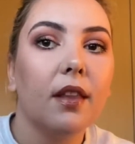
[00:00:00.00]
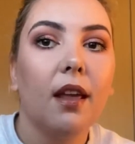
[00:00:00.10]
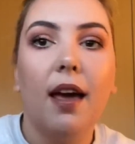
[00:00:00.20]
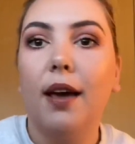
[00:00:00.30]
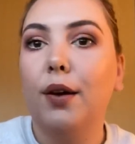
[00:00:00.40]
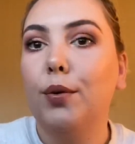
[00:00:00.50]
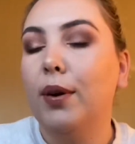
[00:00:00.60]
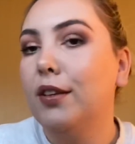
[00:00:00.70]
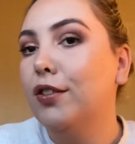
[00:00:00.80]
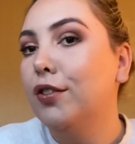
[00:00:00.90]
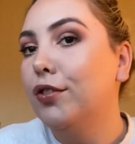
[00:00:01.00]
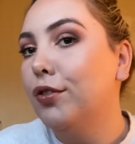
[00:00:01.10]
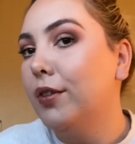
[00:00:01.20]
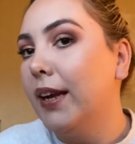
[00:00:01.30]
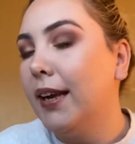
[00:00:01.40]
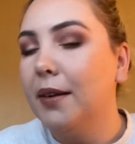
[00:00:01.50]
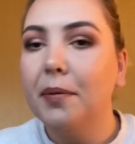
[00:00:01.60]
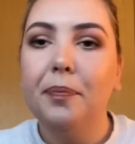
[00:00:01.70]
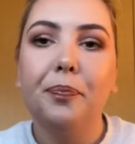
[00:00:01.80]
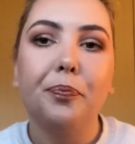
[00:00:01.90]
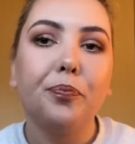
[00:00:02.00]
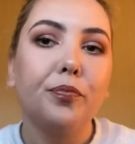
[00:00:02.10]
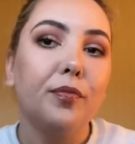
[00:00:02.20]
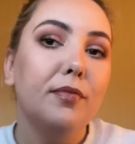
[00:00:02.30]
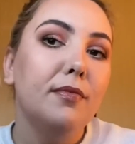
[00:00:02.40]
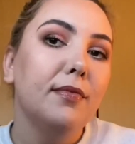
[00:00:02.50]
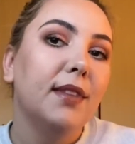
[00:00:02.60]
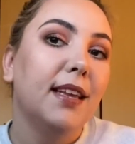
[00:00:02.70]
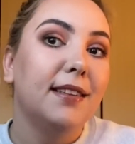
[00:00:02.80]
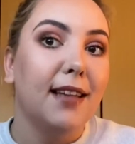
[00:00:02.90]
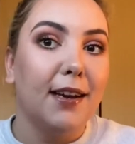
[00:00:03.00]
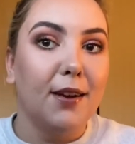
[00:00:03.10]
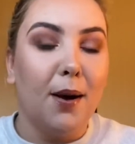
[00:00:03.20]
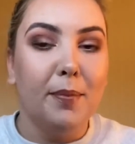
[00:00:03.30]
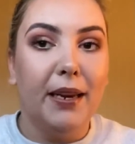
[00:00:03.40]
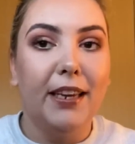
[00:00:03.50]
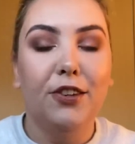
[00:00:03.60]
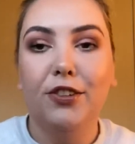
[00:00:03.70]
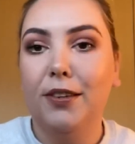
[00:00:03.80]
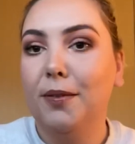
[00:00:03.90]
How stunning is that combination?